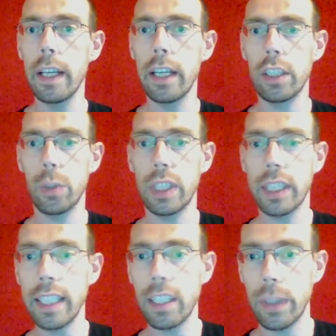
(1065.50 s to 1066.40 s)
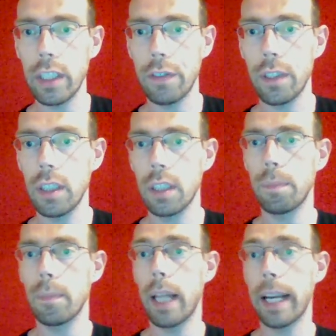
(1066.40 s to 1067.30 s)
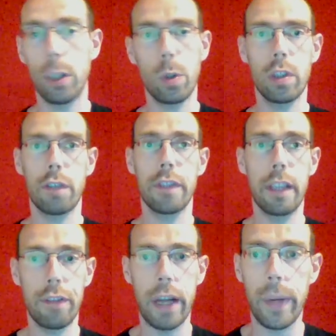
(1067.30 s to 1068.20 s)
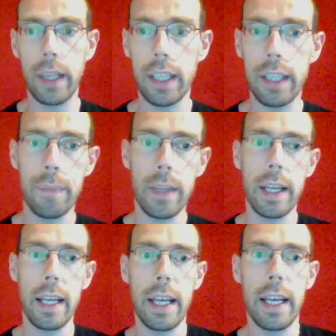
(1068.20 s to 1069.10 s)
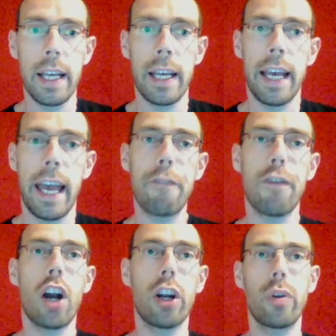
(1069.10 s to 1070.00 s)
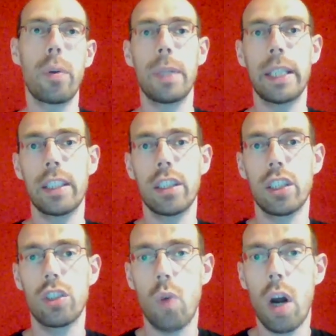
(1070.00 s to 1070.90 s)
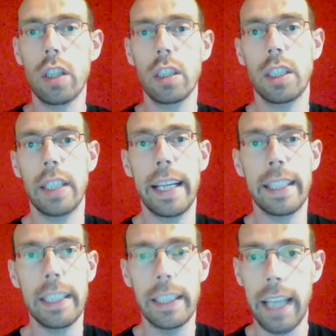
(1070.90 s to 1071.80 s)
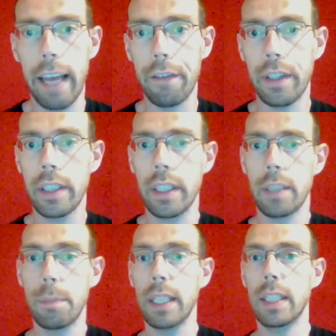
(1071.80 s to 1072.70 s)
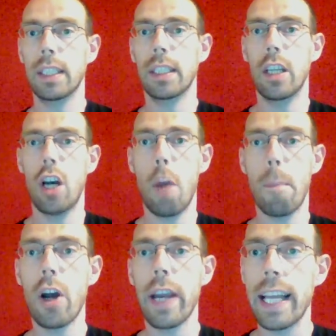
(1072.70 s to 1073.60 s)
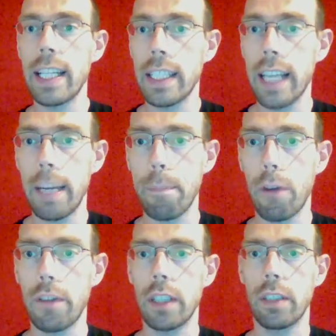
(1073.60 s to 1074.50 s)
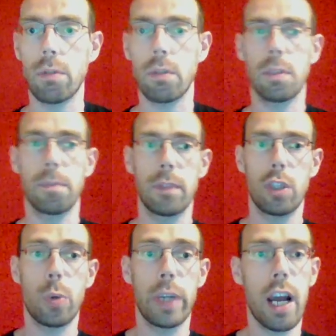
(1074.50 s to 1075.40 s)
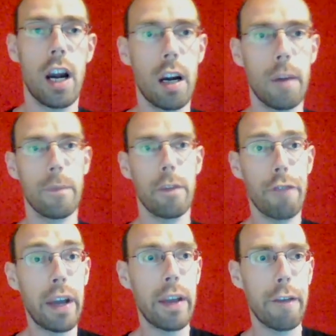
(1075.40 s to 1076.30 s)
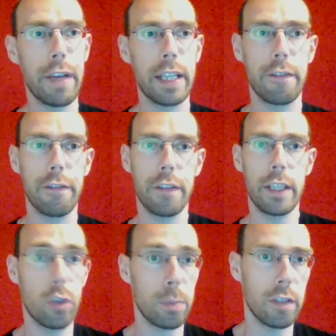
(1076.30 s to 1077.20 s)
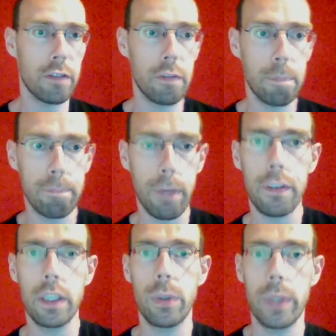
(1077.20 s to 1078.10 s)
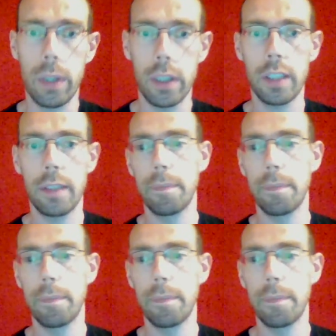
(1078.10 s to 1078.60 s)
So these cash transfers, like those of Give Directly, have arguably the strongest existing evidence base among anti-poverty tools. So they are very effective in terms of poverty reduction.